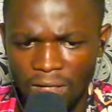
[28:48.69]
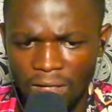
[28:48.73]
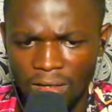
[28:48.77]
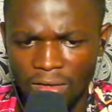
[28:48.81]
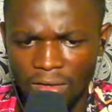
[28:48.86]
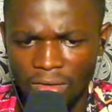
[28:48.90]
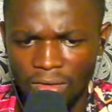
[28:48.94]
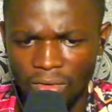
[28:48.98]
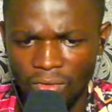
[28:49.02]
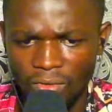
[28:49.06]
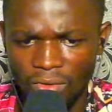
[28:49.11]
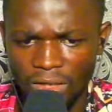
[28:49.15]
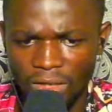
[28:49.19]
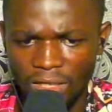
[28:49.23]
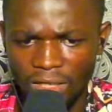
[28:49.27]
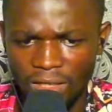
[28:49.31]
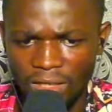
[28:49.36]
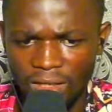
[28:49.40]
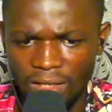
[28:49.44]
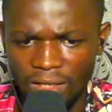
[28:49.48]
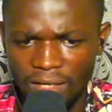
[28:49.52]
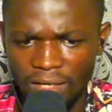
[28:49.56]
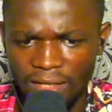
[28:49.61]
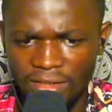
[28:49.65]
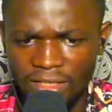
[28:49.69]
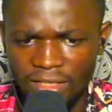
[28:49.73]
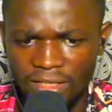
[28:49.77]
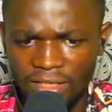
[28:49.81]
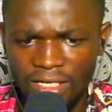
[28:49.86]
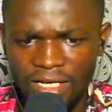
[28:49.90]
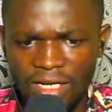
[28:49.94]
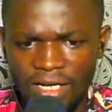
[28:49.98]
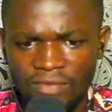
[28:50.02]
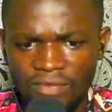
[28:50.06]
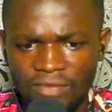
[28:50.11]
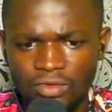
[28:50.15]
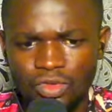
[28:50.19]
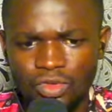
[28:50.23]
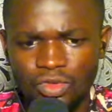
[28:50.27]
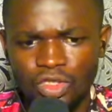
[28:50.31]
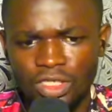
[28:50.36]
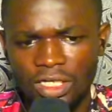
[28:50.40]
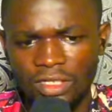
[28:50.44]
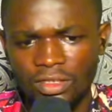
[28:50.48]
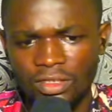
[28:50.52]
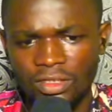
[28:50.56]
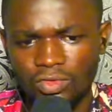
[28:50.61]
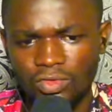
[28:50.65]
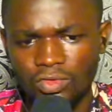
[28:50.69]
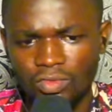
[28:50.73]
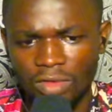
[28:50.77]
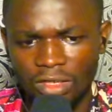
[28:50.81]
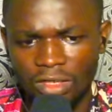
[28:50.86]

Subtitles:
No, really? I think I have to strike this way.